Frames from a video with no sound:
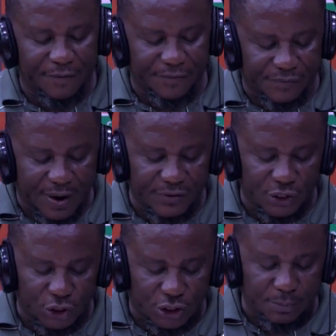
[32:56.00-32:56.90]
55
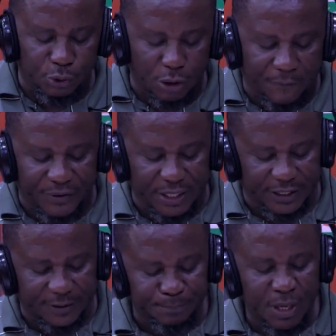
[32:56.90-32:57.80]
inches tabletop
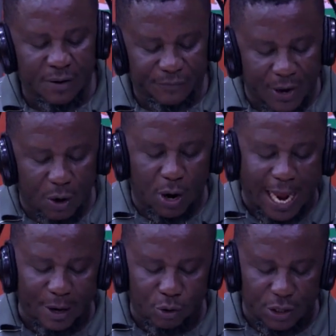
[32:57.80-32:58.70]
fridges Franco
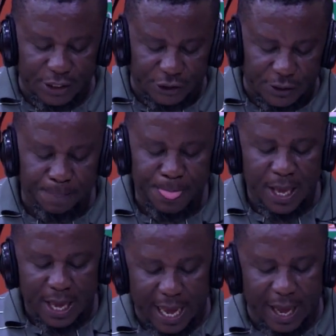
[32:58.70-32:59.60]
air condition
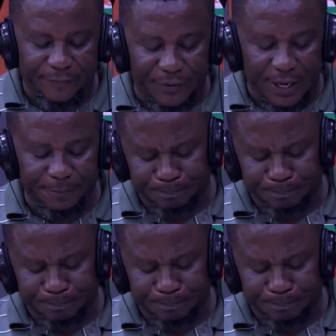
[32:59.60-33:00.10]
every